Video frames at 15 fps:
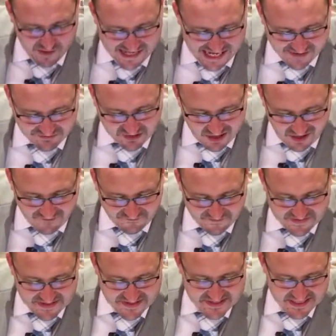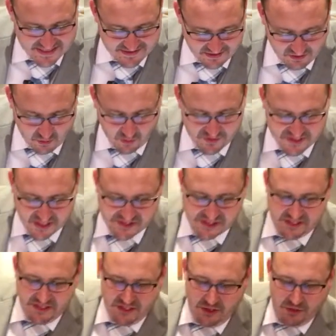we have confidence in the Lord
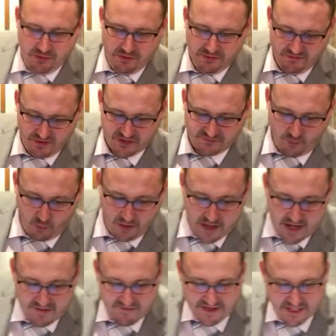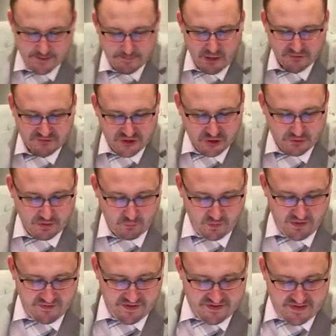touching you, verse 4, that you both do and
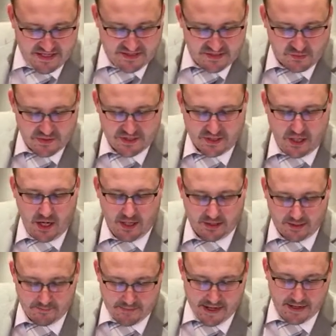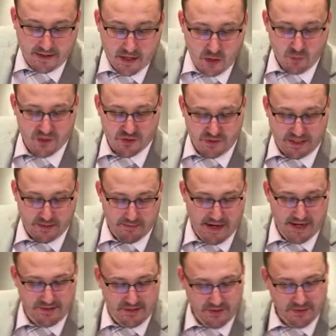will the things which God command, which we
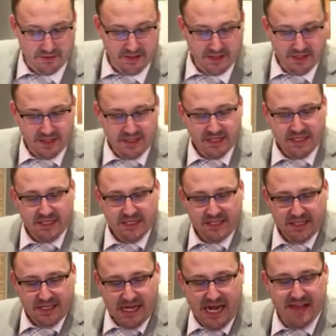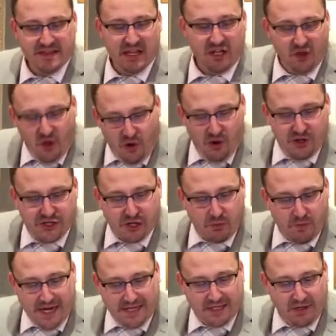command you. And the Lord
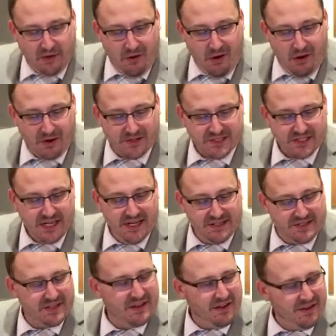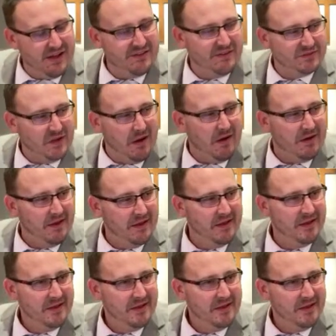direct your hearts into the love of God.